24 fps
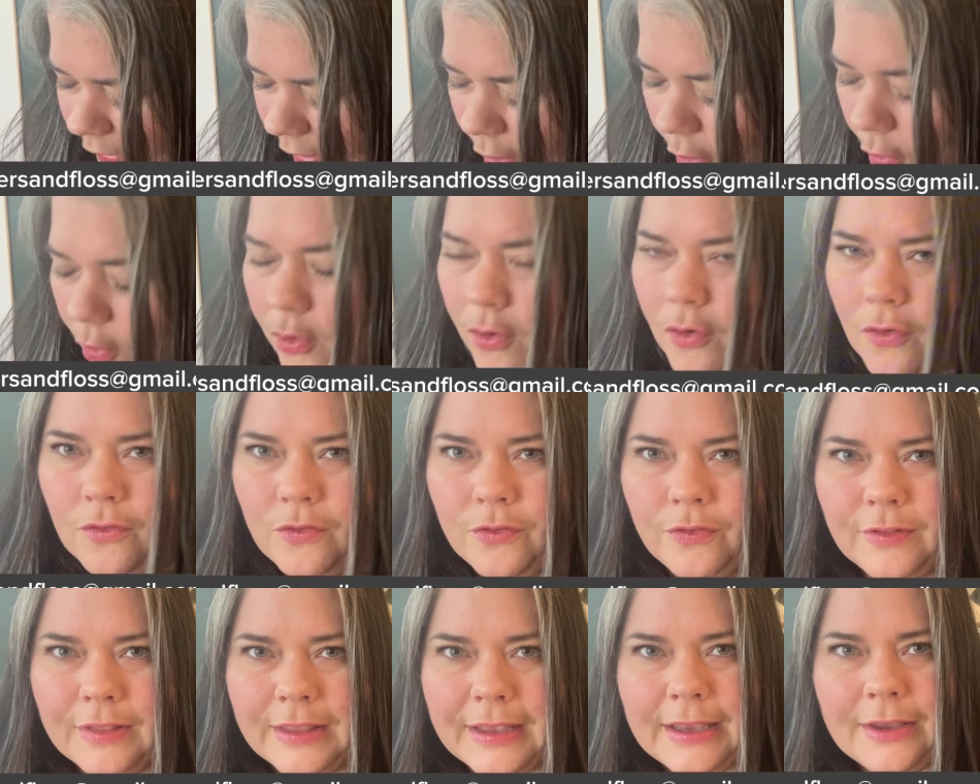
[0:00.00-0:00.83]

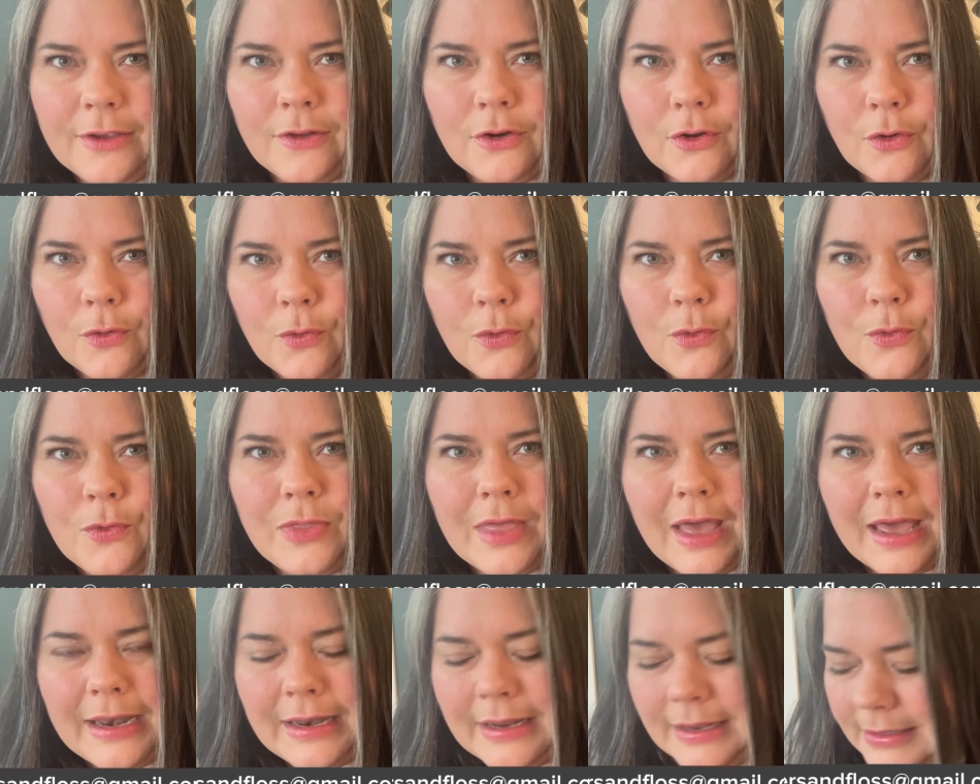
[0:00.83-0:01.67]
Hopefully you know who
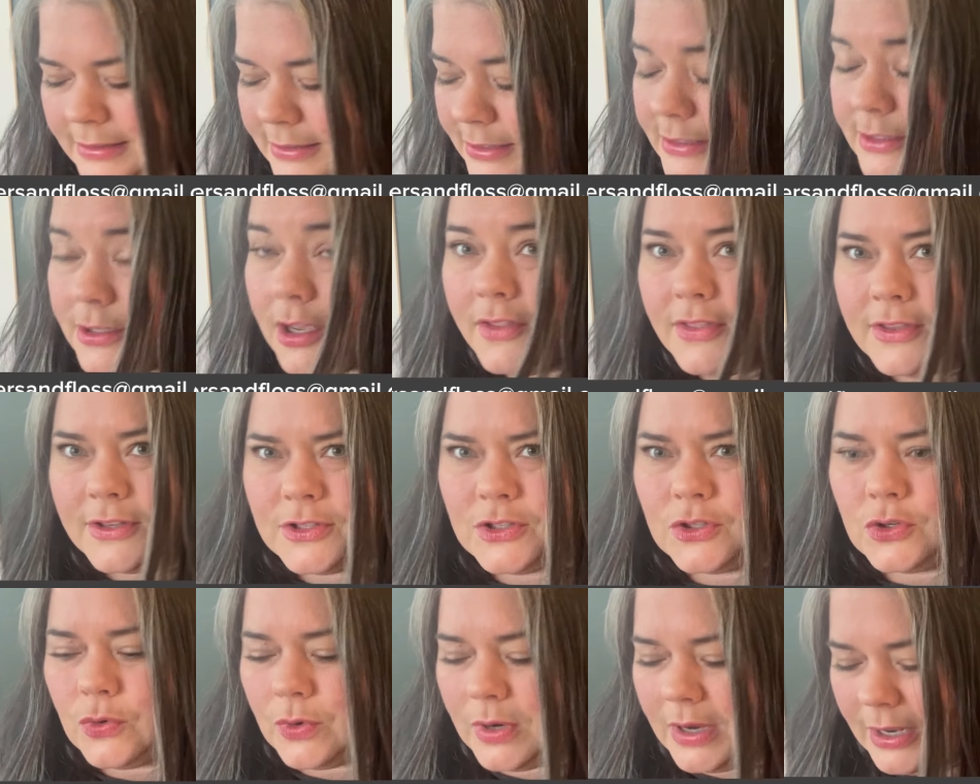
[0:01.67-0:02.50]
that is. It's on the
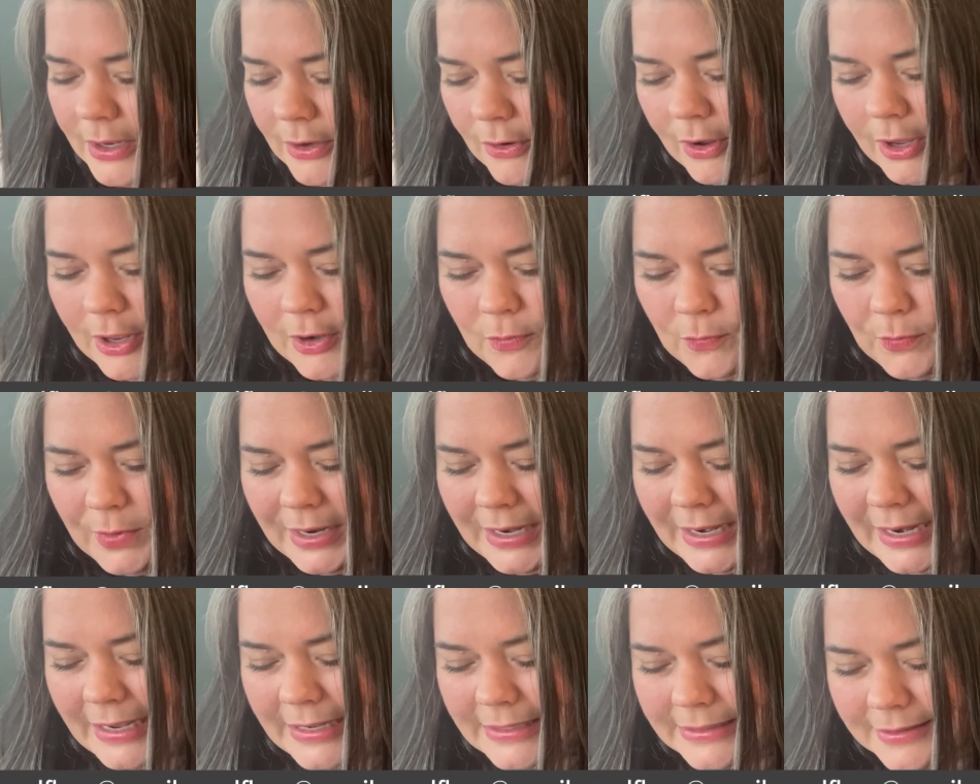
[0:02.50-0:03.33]
screen, you can
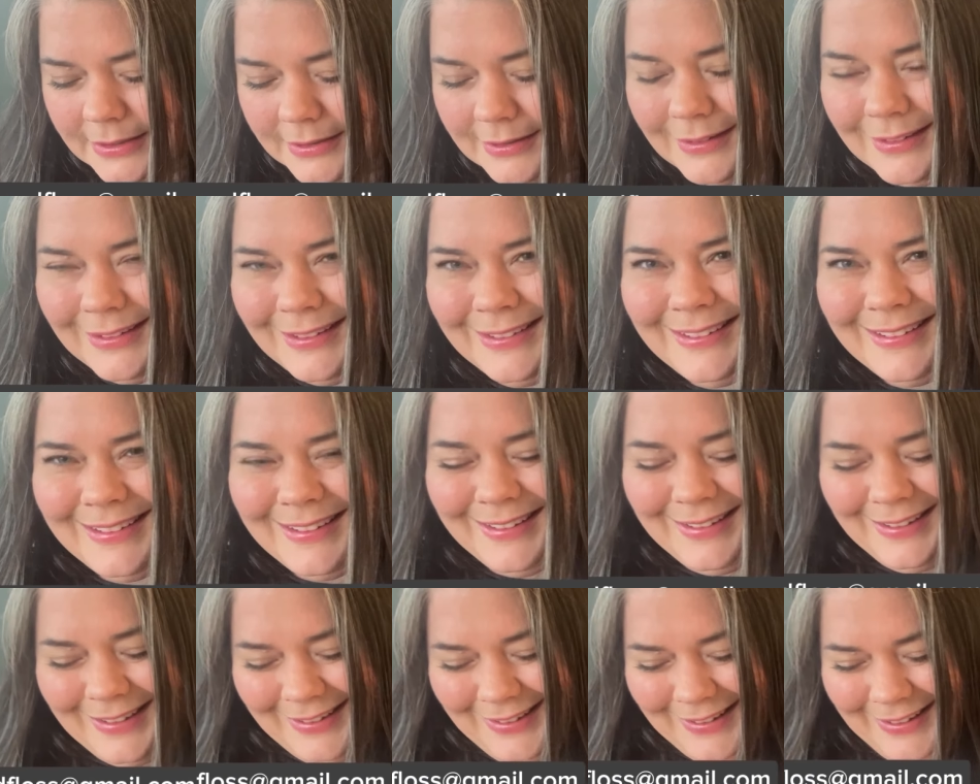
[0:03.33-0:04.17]
read it.
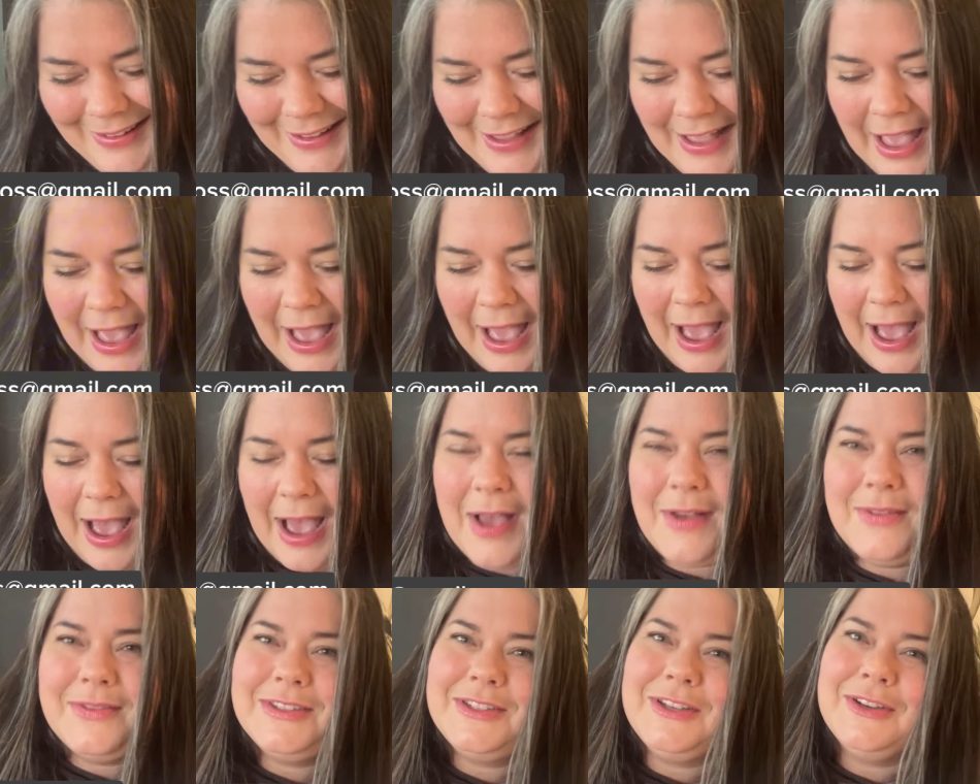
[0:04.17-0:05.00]

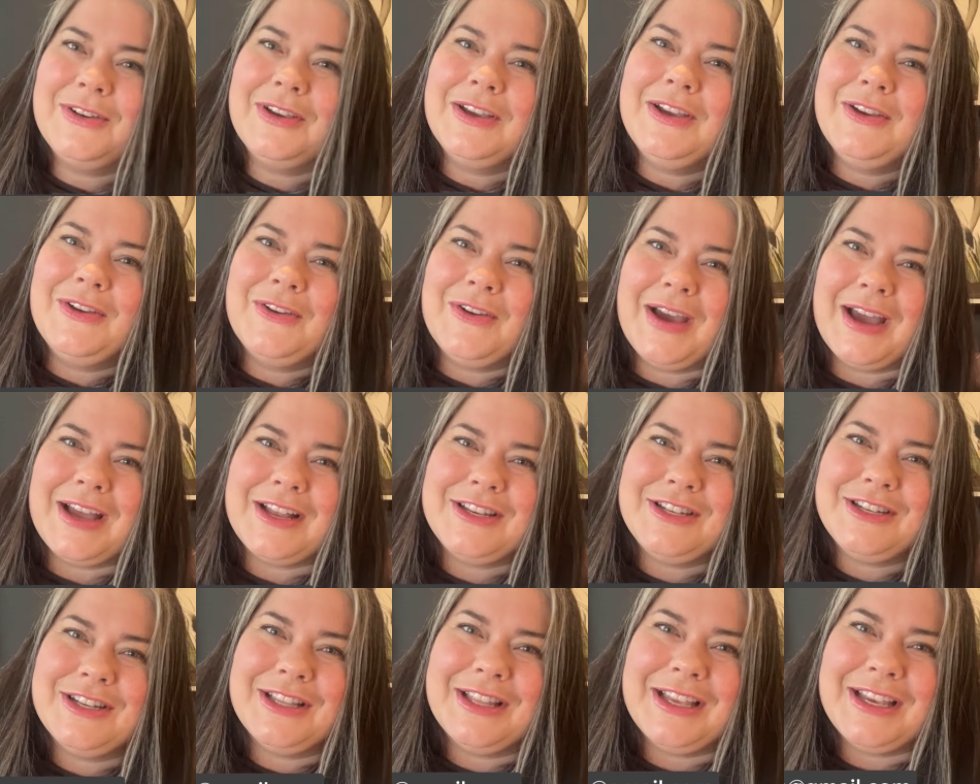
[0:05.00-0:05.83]
So
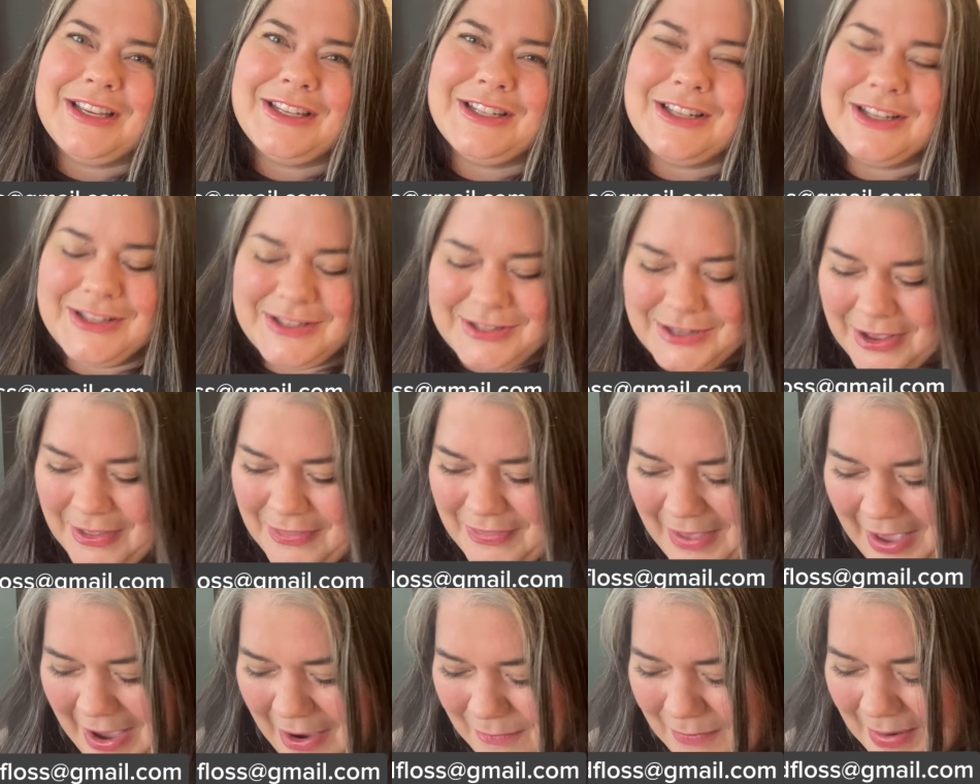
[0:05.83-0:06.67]
congratulations on
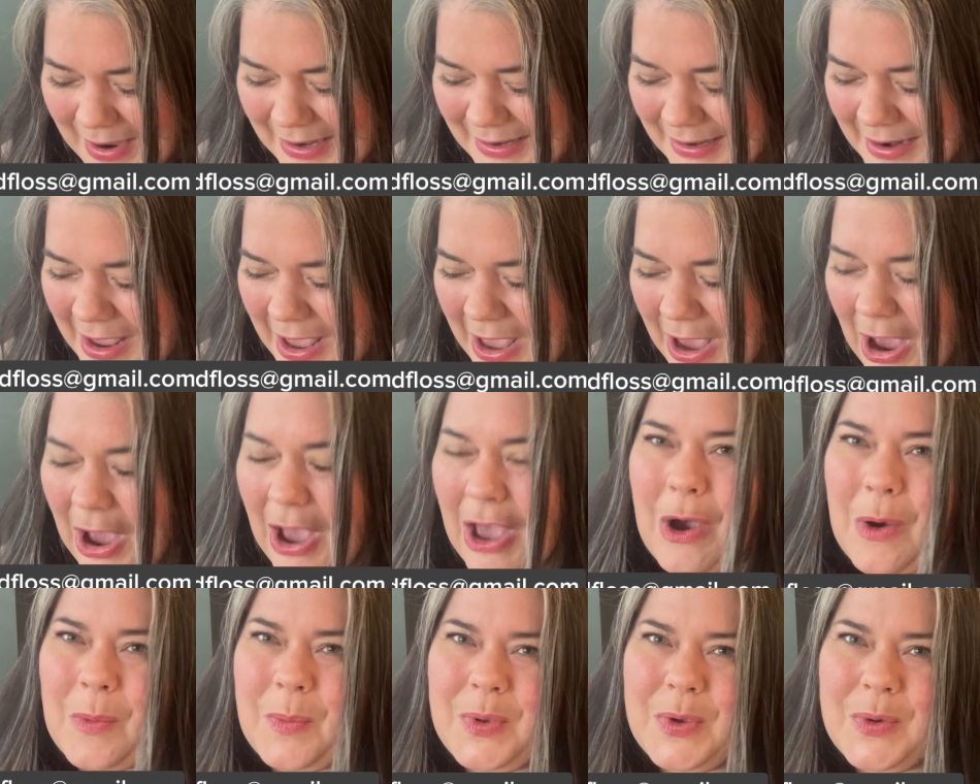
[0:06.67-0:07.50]
that one. I
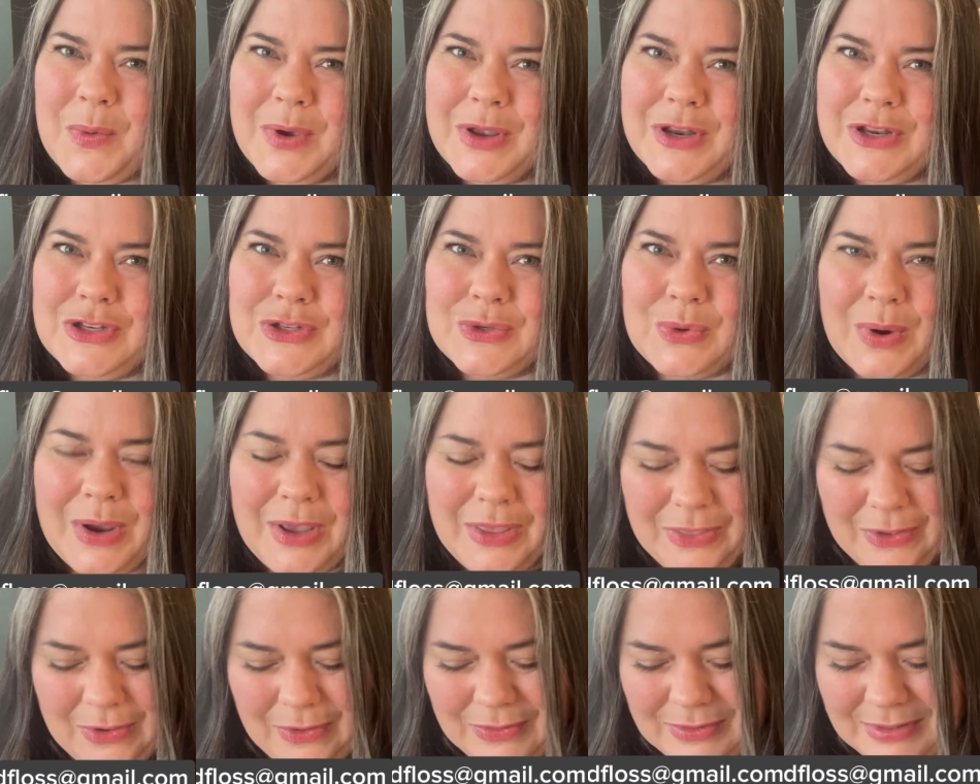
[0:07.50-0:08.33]
hope you
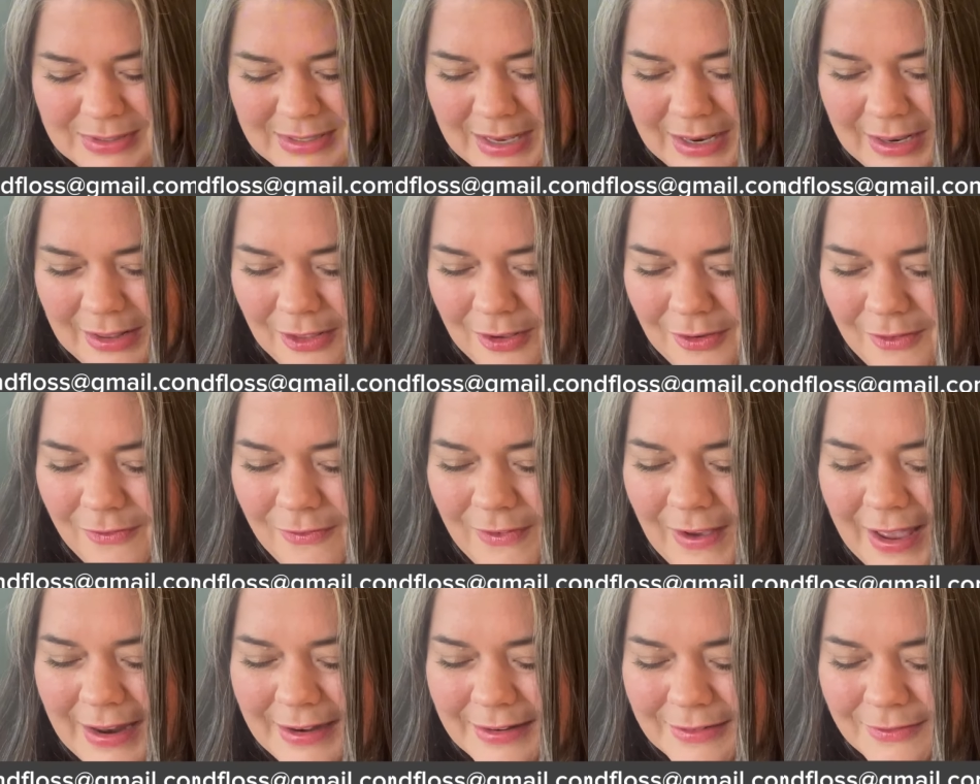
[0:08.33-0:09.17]
enjoy those. They look
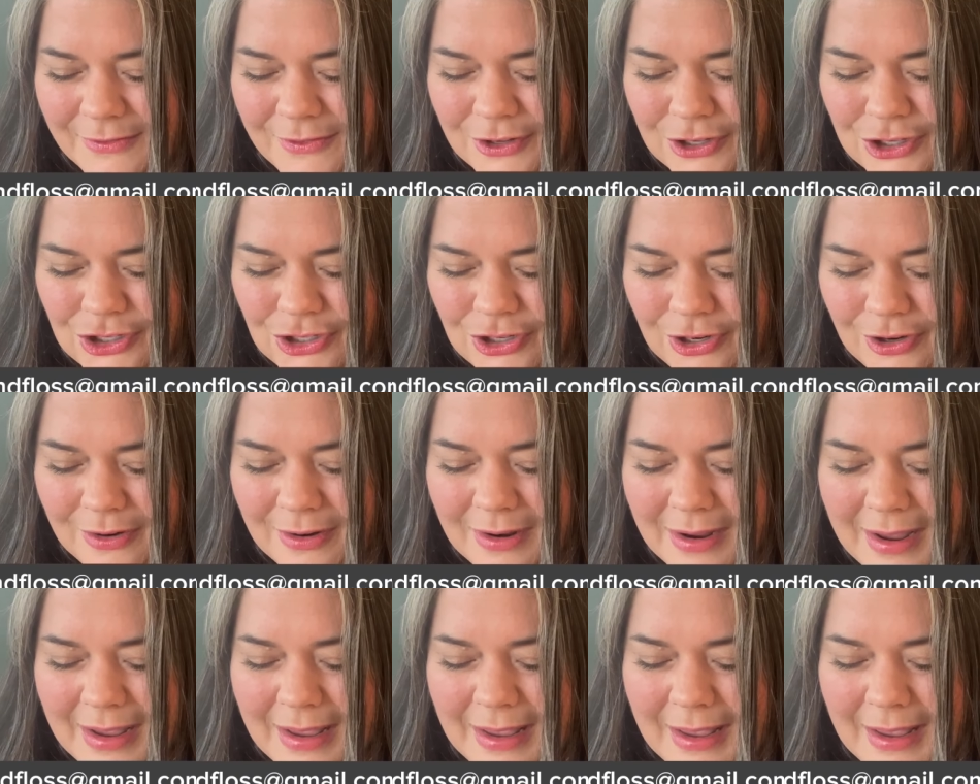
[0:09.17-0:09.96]
fun for sure.